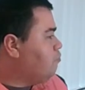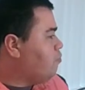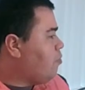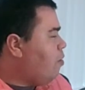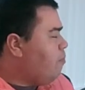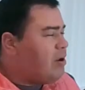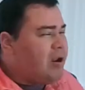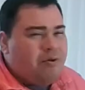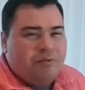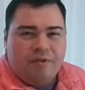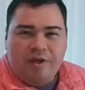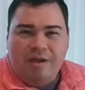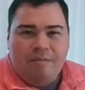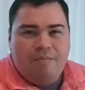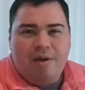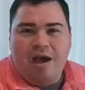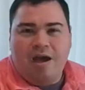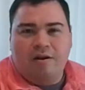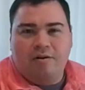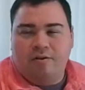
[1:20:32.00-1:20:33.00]
But I don't think it
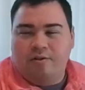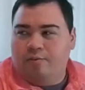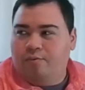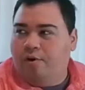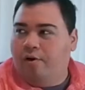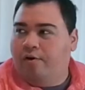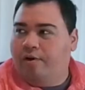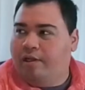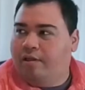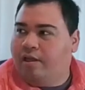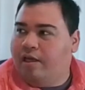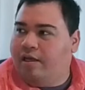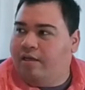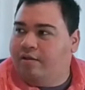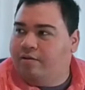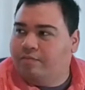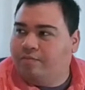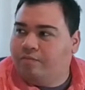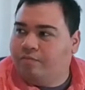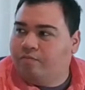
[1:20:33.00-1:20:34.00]
matters. We're
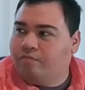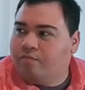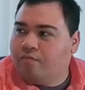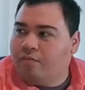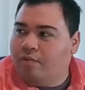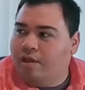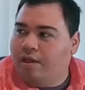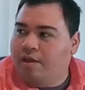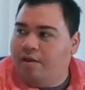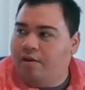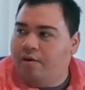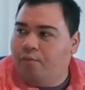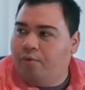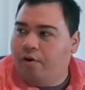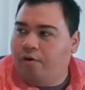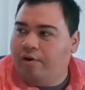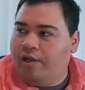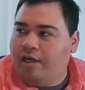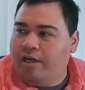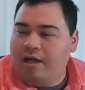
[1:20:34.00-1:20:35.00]

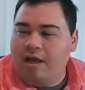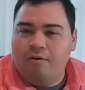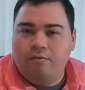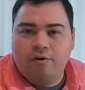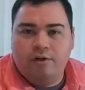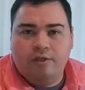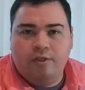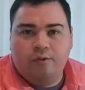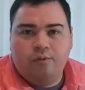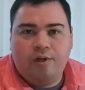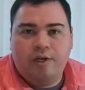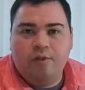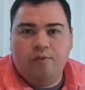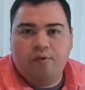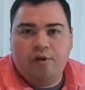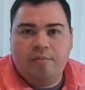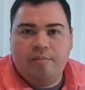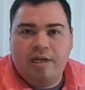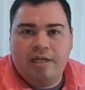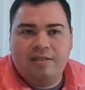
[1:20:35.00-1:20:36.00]
already an hour and
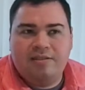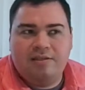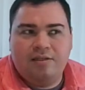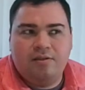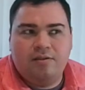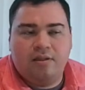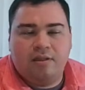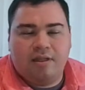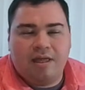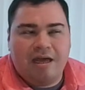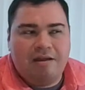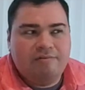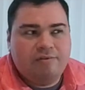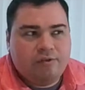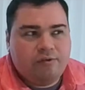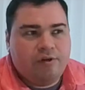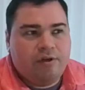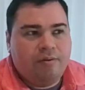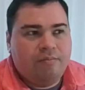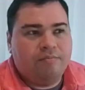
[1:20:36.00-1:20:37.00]
23 minutes into the live
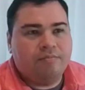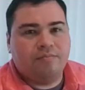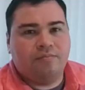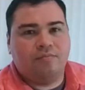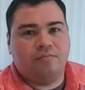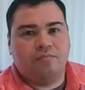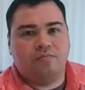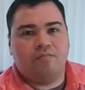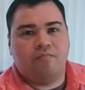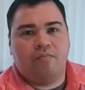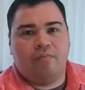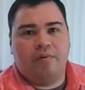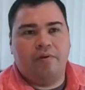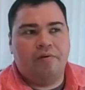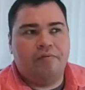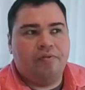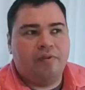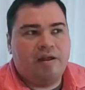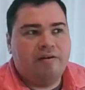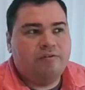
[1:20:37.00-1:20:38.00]
stream.
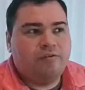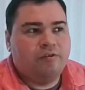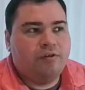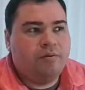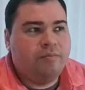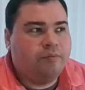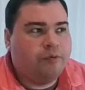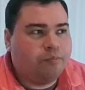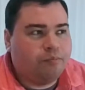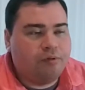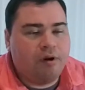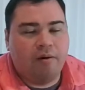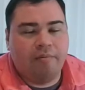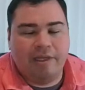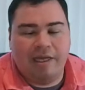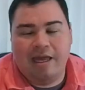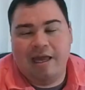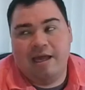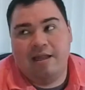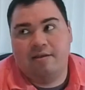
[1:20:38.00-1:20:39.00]
Live stream will
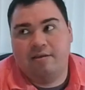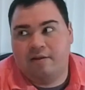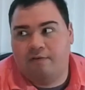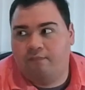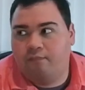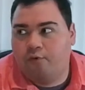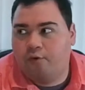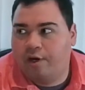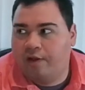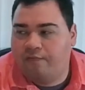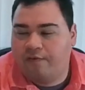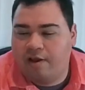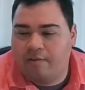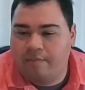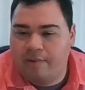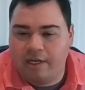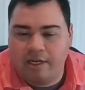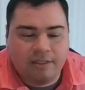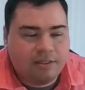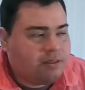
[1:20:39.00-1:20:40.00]
probably end in 45
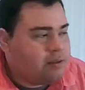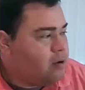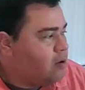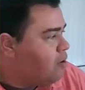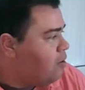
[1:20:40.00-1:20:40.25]
minutes.